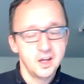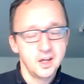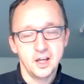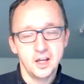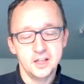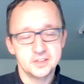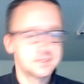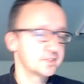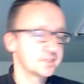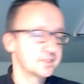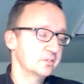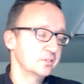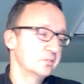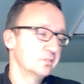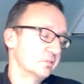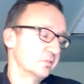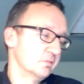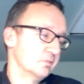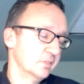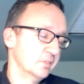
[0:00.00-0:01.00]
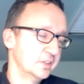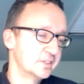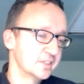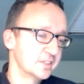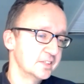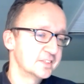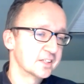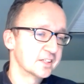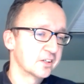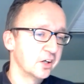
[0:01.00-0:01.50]

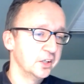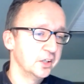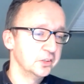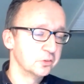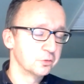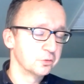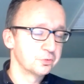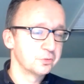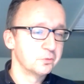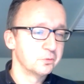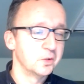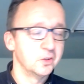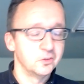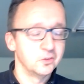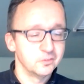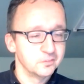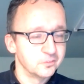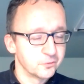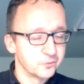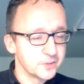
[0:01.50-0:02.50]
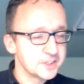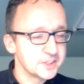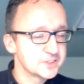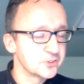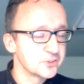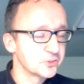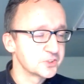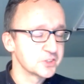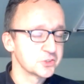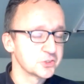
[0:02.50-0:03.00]
It's a kind of, well,
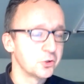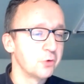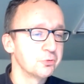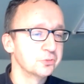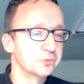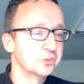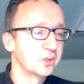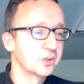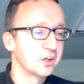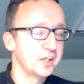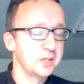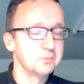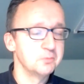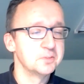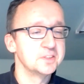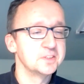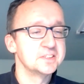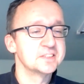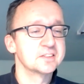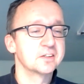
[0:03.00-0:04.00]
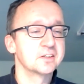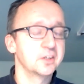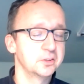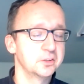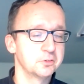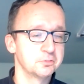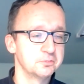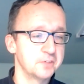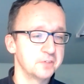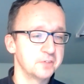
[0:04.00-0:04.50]
researchers often claim this is a kind
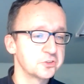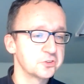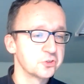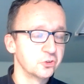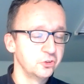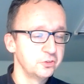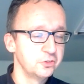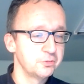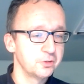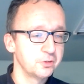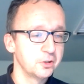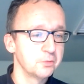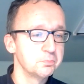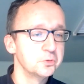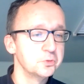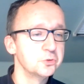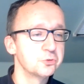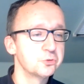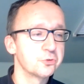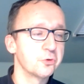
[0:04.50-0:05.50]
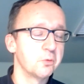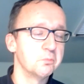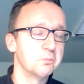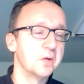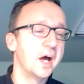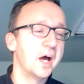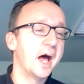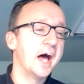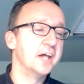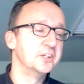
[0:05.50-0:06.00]
of natural development from
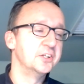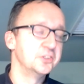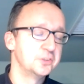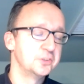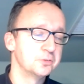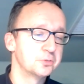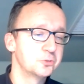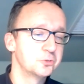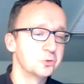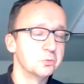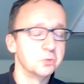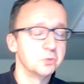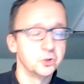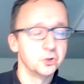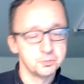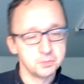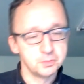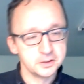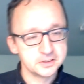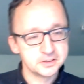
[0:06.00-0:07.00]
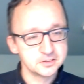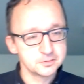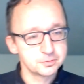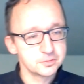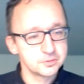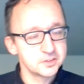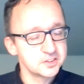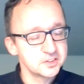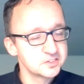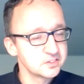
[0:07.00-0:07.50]
additive to multiplicative
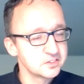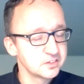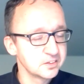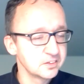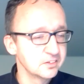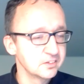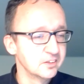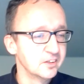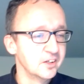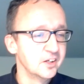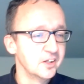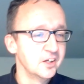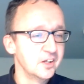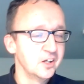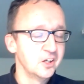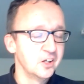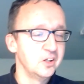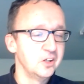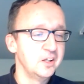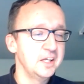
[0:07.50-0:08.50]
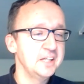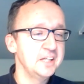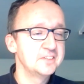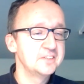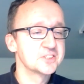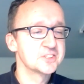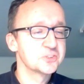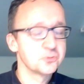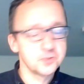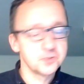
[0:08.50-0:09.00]
reasoning.
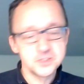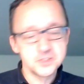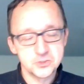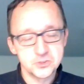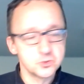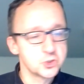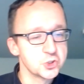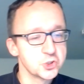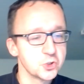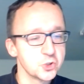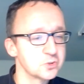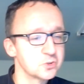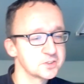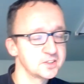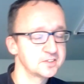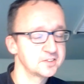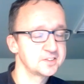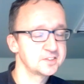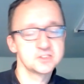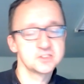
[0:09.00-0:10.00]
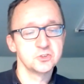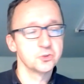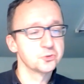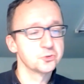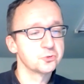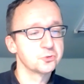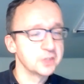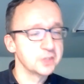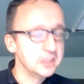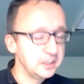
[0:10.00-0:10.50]
Latest research shows that it's not
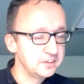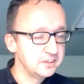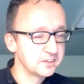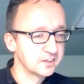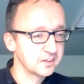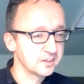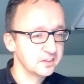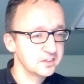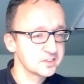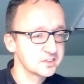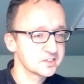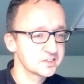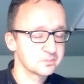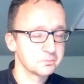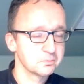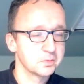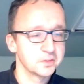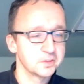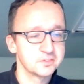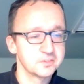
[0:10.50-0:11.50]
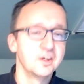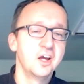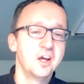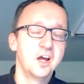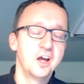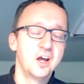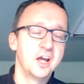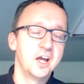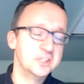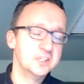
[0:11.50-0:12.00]
really the case, but
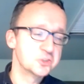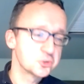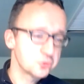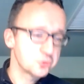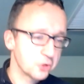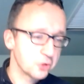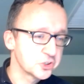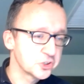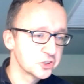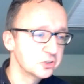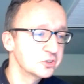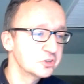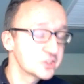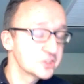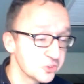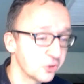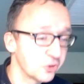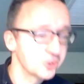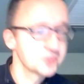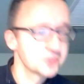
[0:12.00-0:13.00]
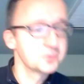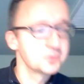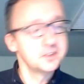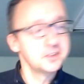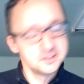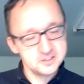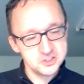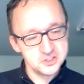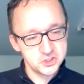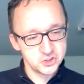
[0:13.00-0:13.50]
instruction starts with
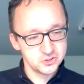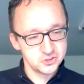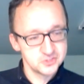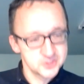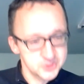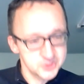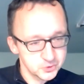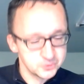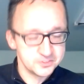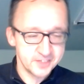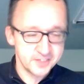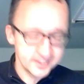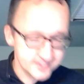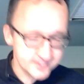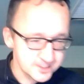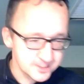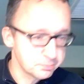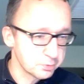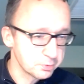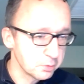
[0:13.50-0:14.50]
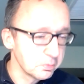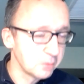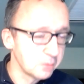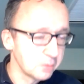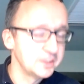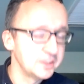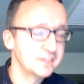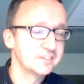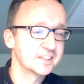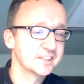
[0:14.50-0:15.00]
addition, so that's
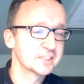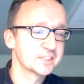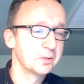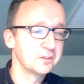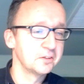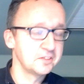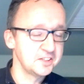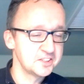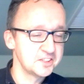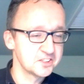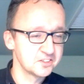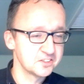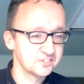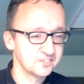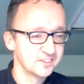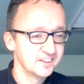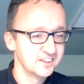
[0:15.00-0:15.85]
probably an explanation.